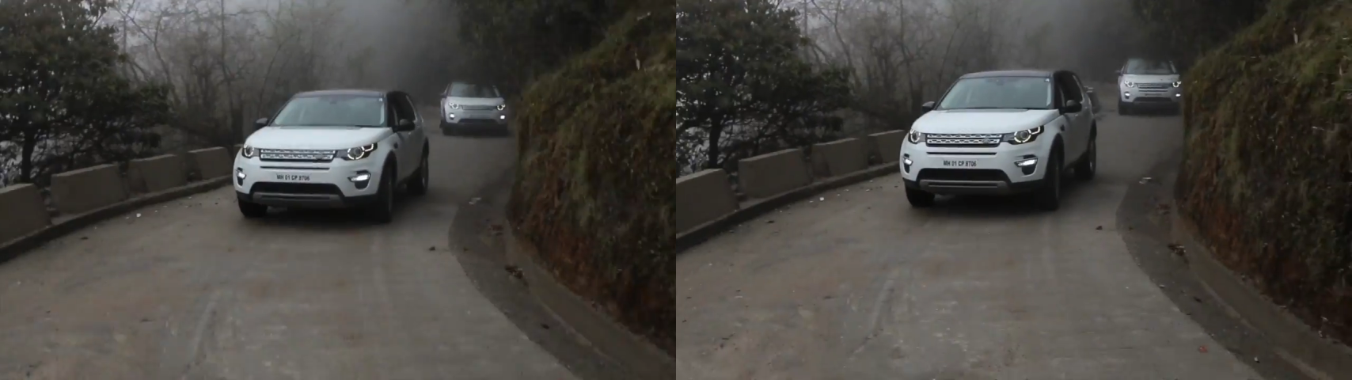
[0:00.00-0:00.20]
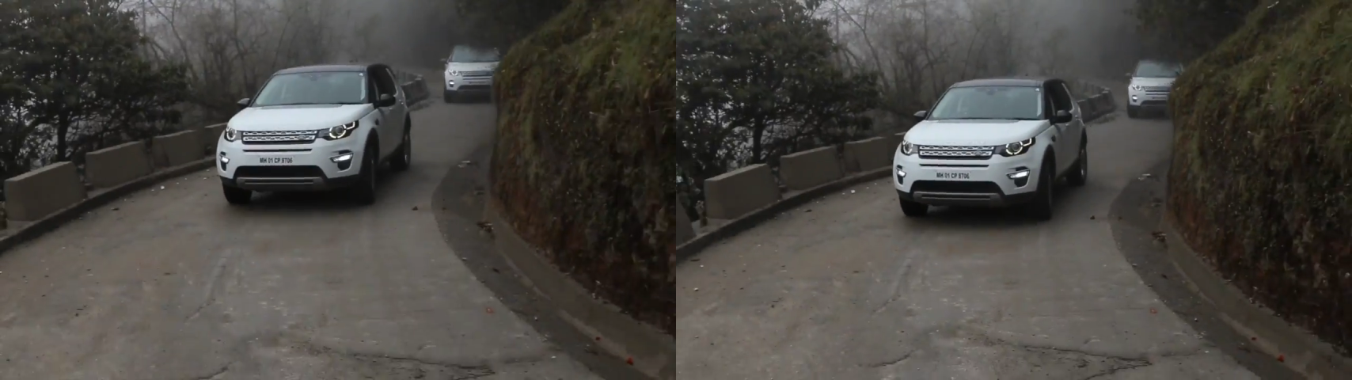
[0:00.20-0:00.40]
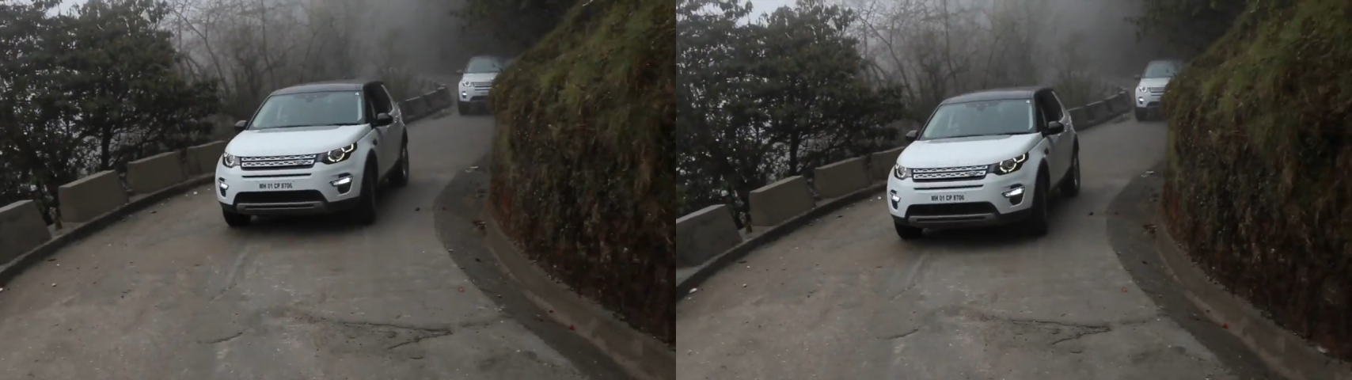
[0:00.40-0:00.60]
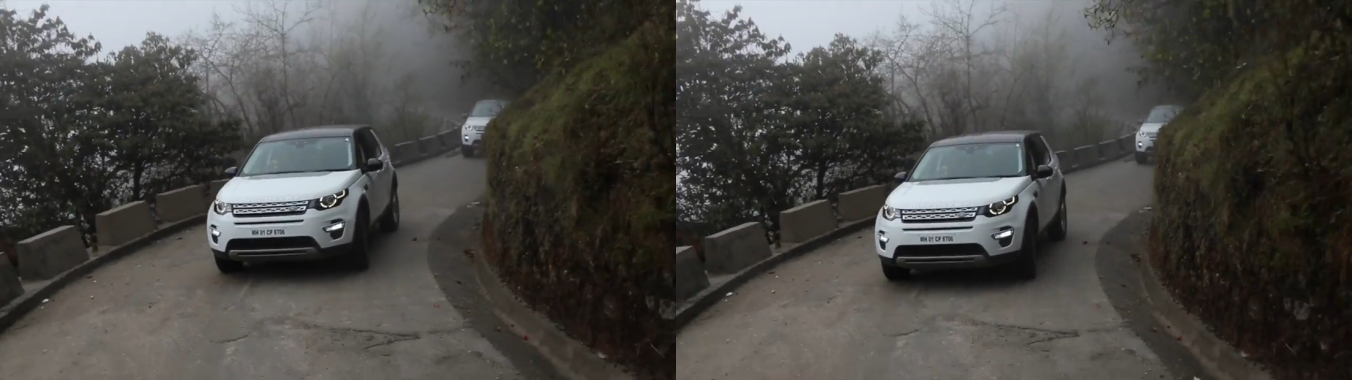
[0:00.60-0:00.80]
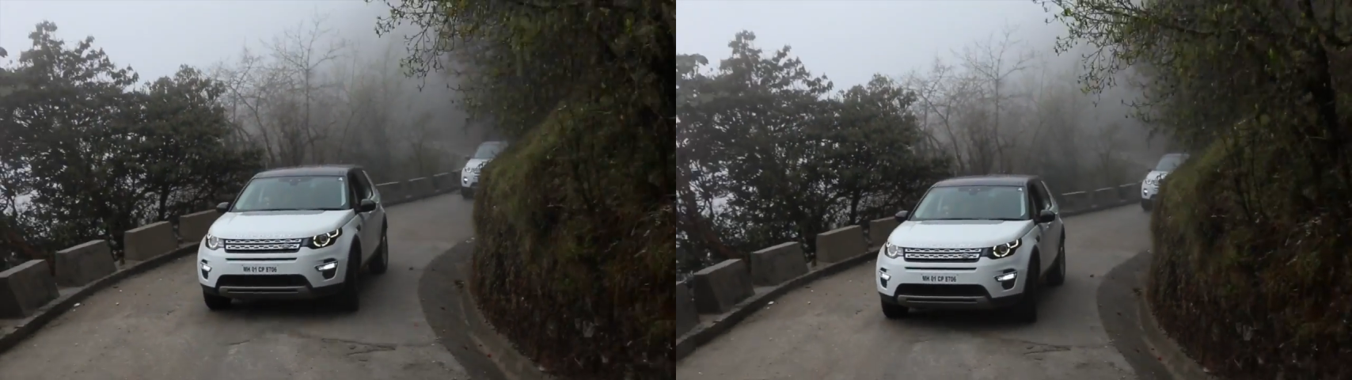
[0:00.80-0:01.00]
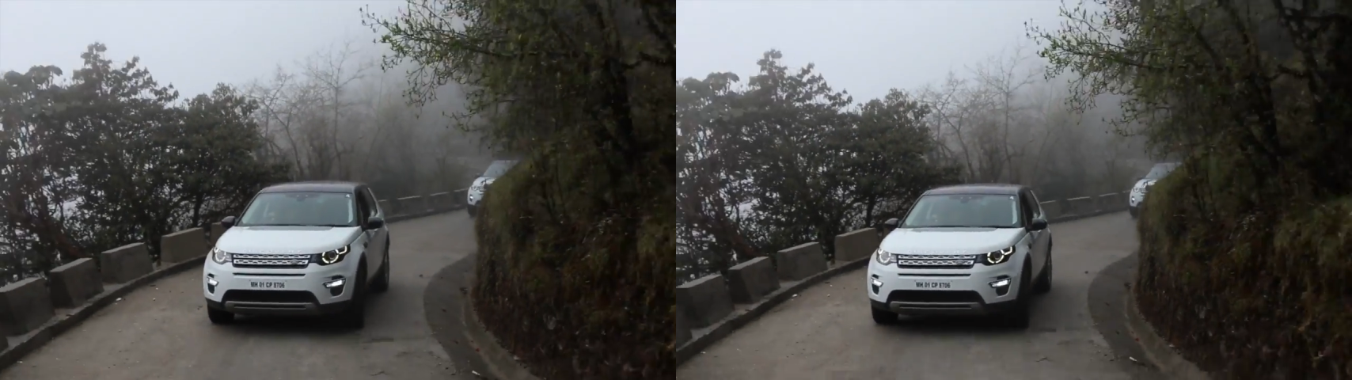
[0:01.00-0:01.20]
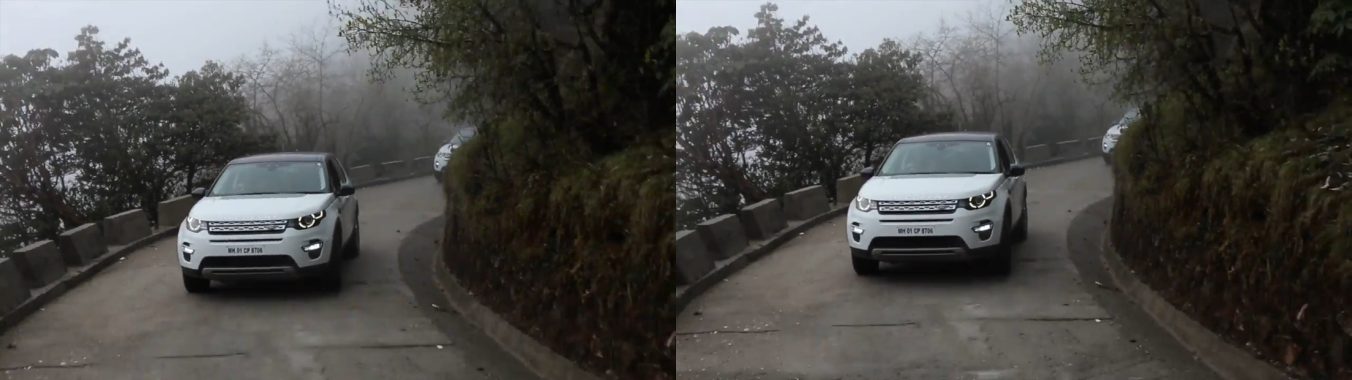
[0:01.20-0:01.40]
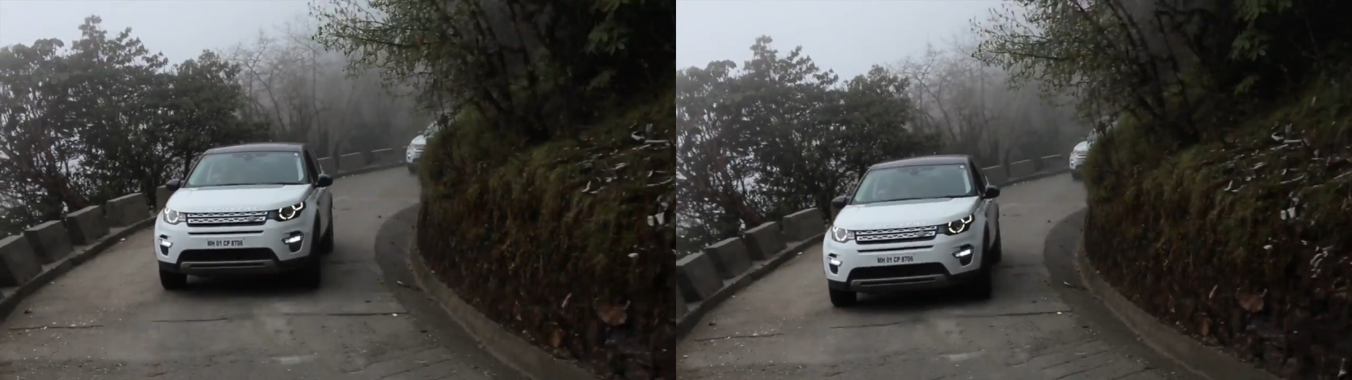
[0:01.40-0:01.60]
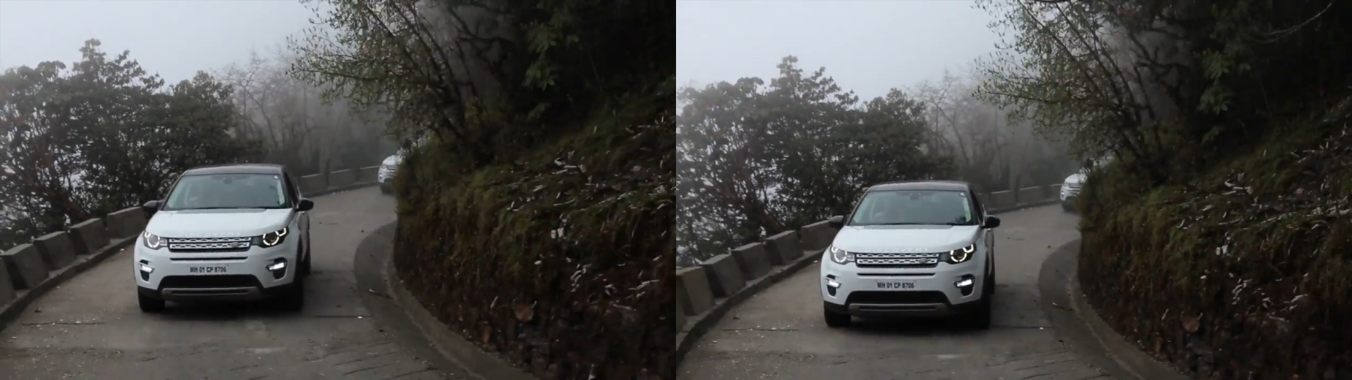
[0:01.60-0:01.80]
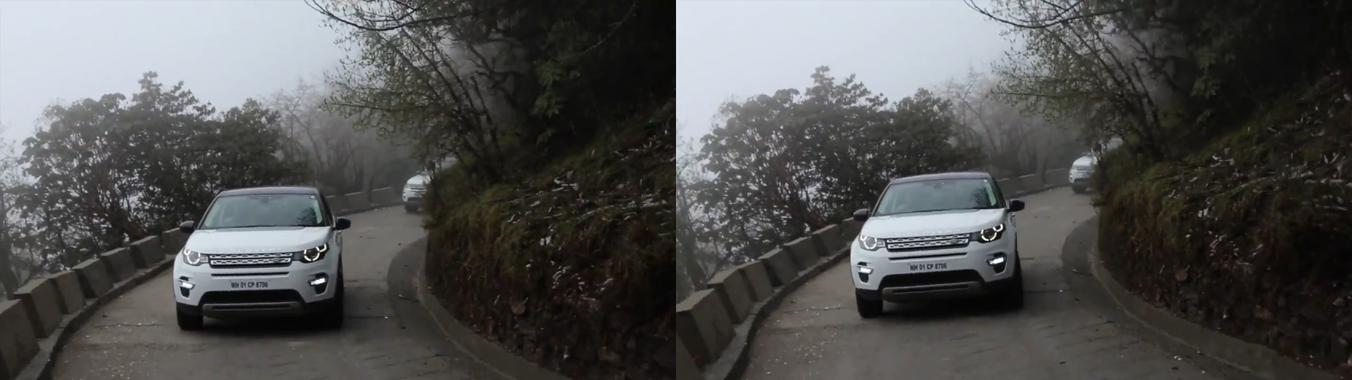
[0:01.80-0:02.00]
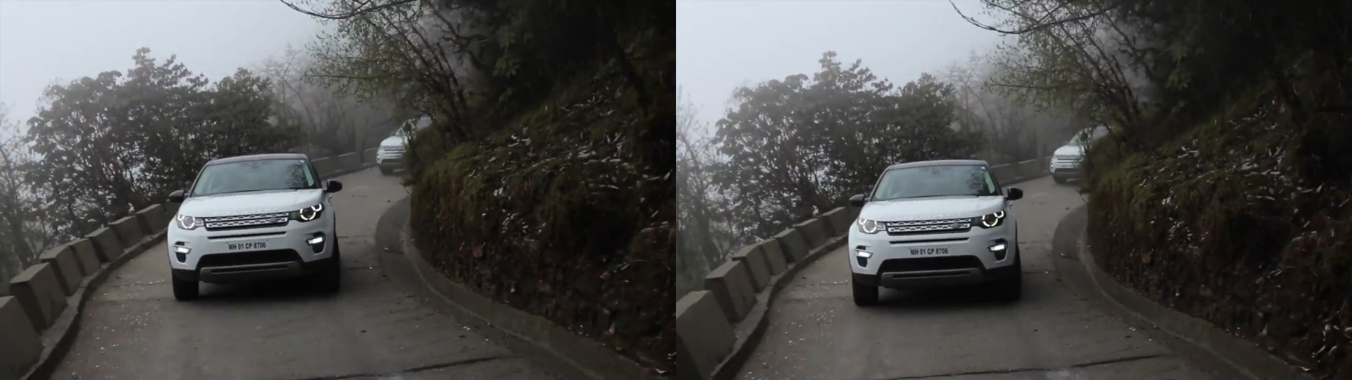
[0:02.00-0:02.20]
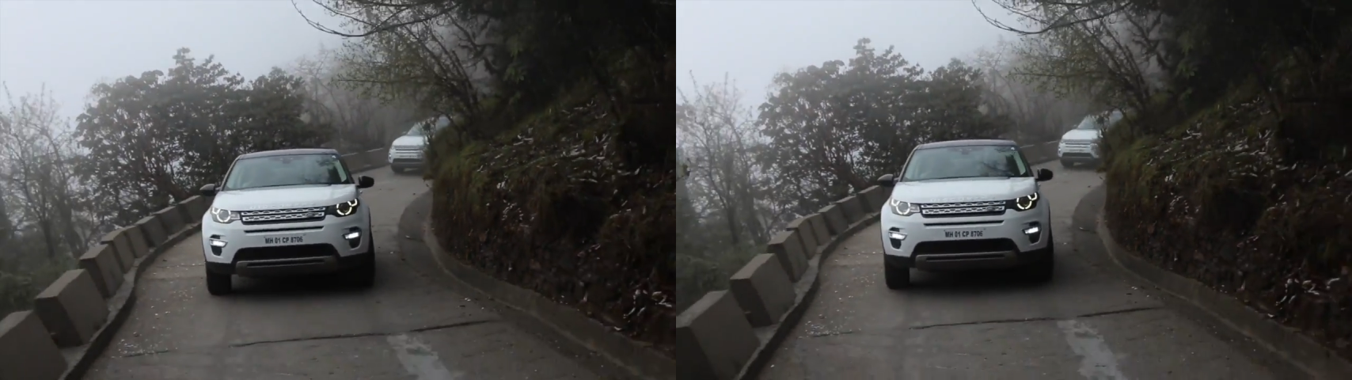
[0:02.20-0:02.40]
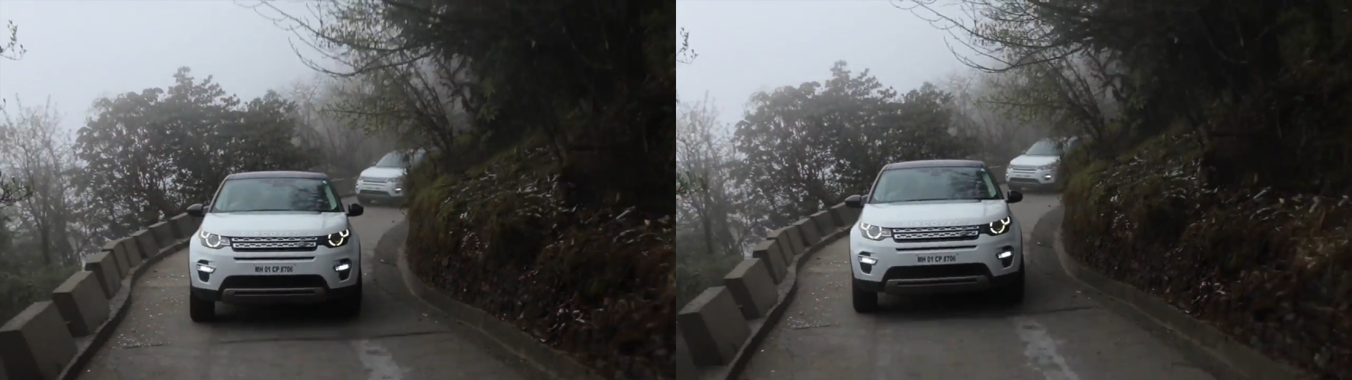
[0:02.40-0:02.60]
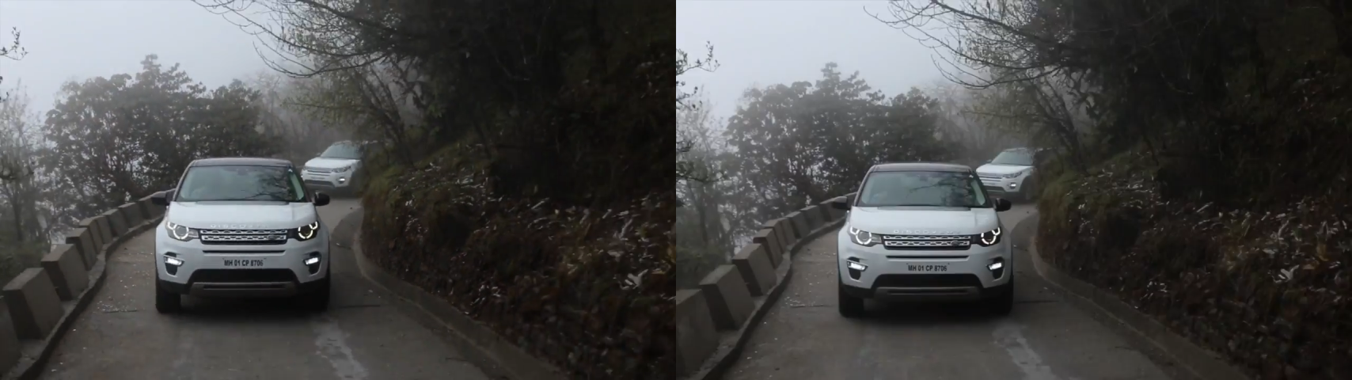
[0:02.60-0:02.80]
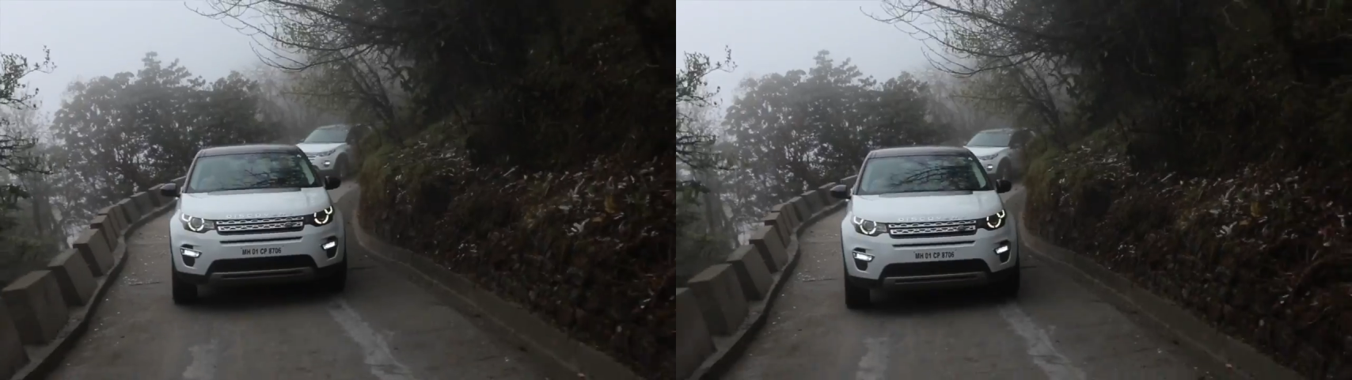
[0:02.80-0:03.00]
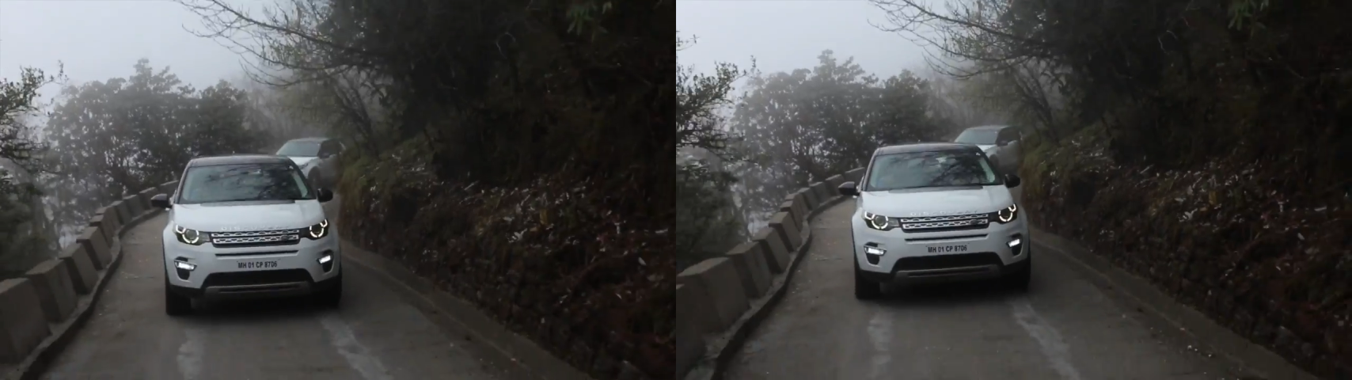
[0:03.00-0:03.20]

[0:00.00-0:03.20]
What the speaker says: [unreadable: no face in view]